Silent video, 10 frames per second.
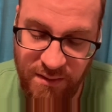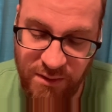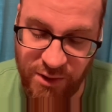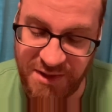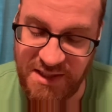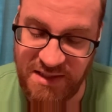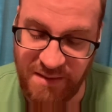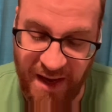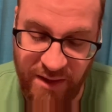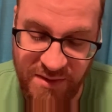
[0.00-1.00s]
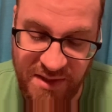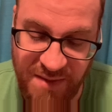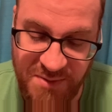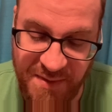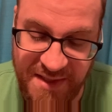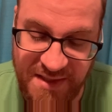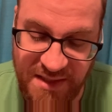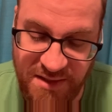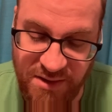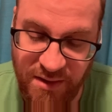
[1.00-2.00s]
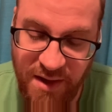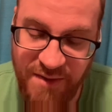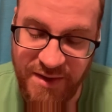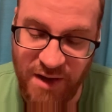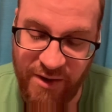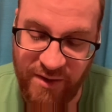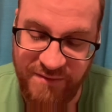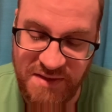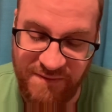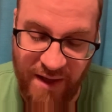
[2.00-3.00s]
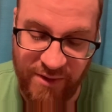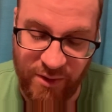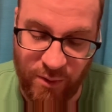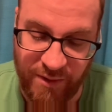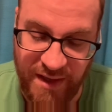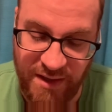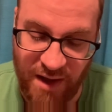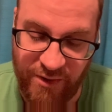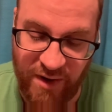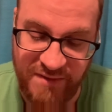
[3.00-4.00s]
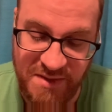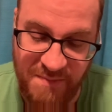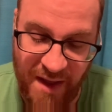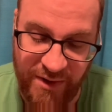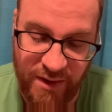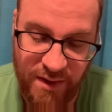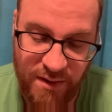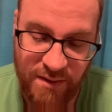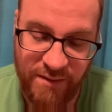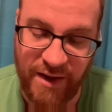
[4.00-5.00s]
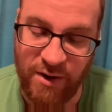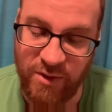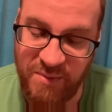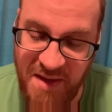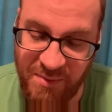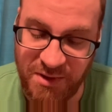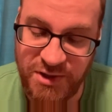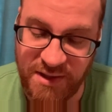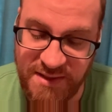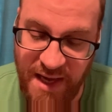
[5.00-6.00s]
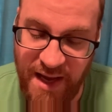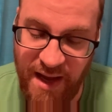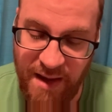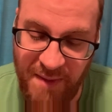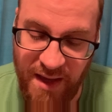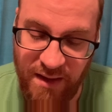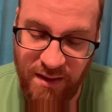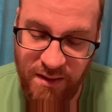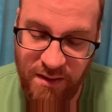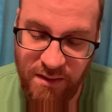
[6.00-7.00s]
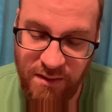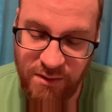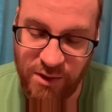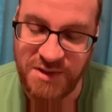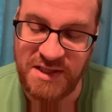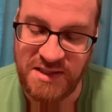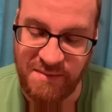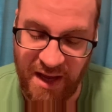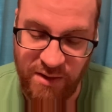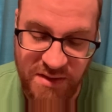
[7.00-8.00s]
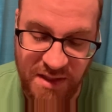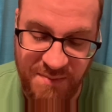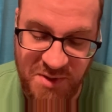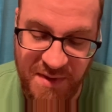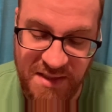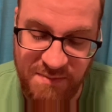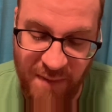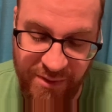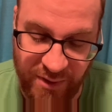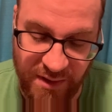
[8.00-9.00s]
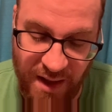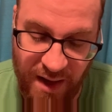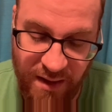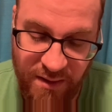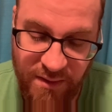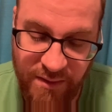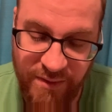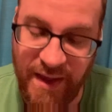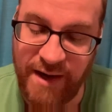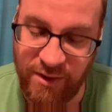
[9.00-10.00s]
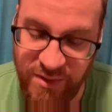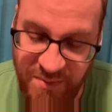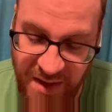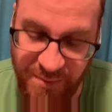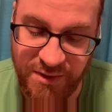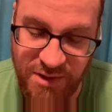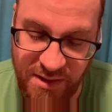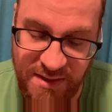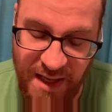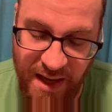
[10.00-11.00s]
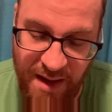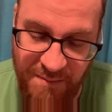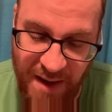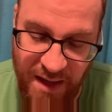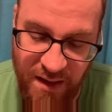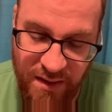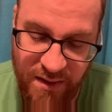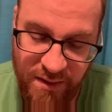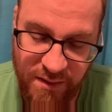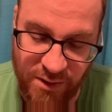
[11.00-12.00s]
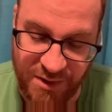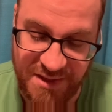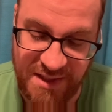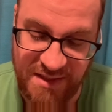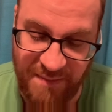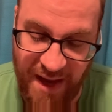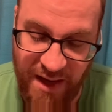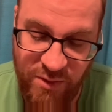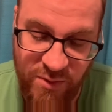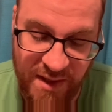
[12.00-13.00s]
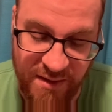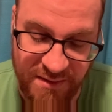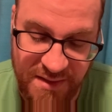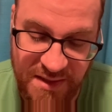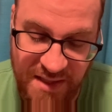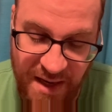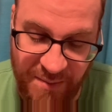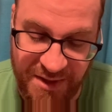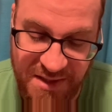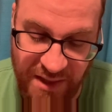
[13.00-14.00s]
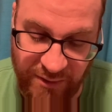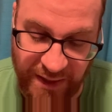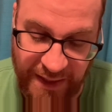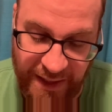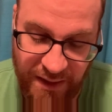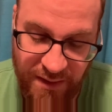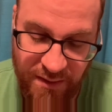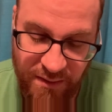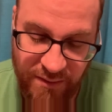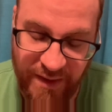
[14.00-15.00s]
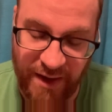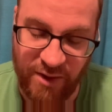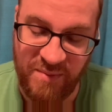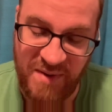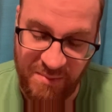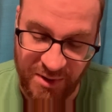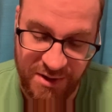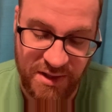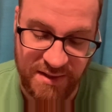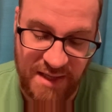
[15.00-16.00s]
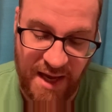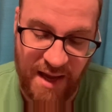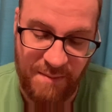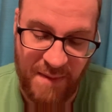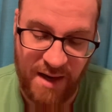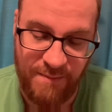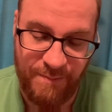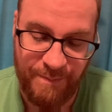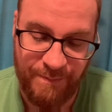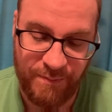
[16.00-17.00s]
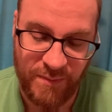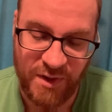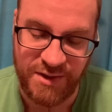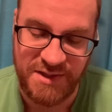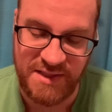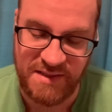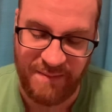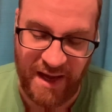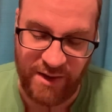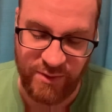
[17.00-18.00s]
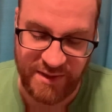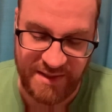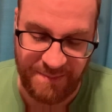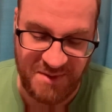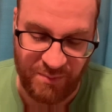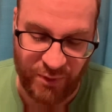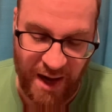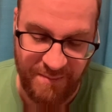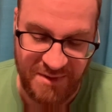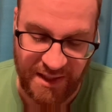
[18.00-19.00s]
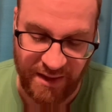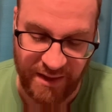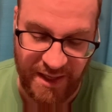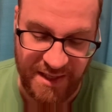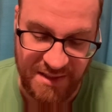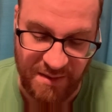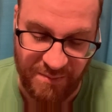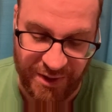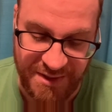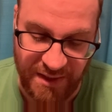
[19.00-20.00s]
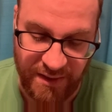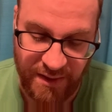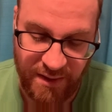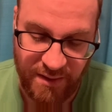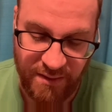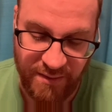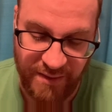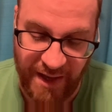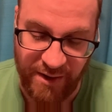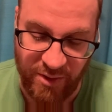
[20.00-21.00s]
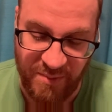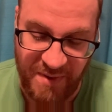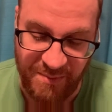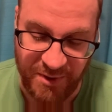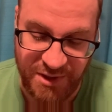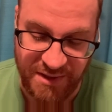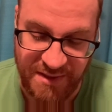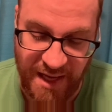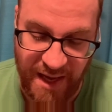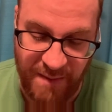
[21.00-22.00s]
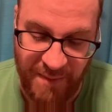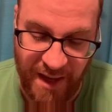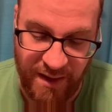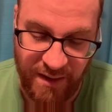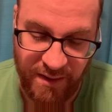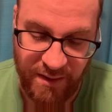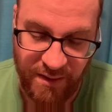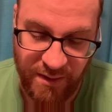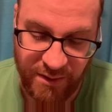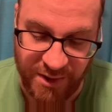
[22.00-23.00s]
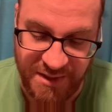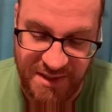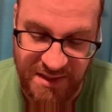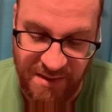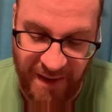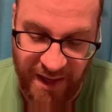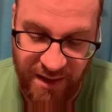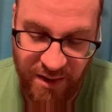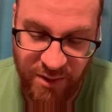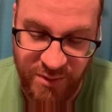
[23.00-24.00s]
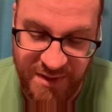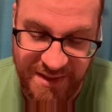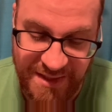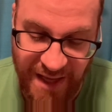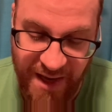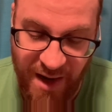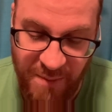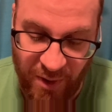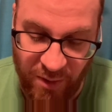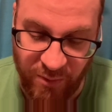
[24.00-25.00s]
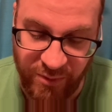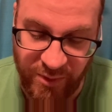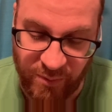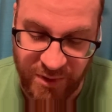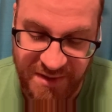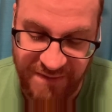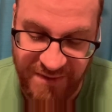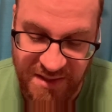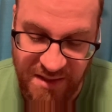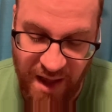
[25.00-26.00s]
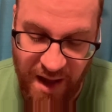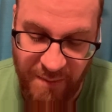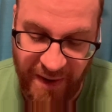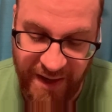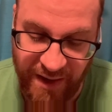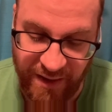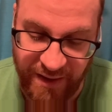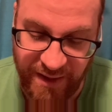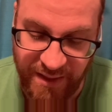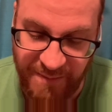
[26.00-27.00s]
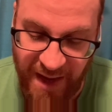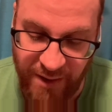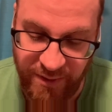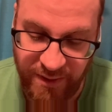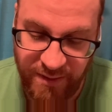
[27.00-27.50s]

Cursed is the man who sleeps with his sister, the daughter of his father, or the daughter of his mother. Then all the people shall say amen. Cursed is the man who sleeps with his mother-in-law. Then all the people shall say amen. Cursed is the man who kills his neighbor secretly. Then all the people shall say amen. Cursed is the man who accepts a bribe to kill an innocent person. Then all the people shall say amen. Cursed is the man who does not uphold the words of this law by carrying them out.